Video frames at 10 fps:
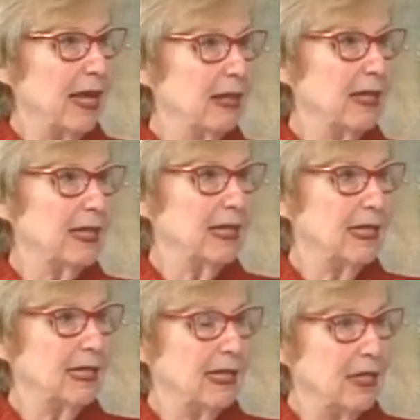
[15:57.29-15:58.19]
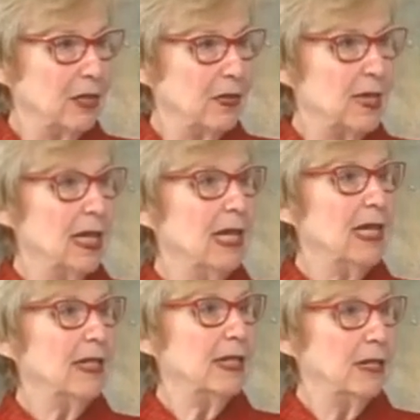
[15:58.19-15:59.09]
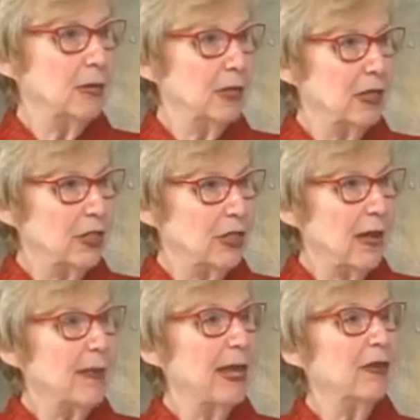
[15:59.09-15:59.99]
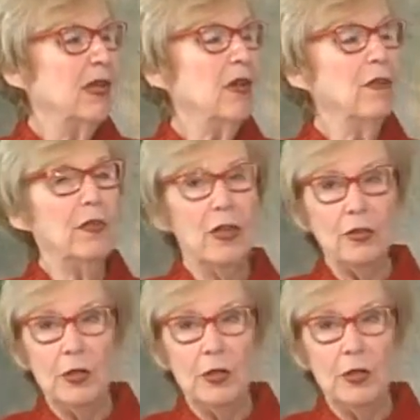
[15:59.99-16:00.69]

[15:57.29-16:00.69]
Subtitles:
and continues to do a good job. Now, for those who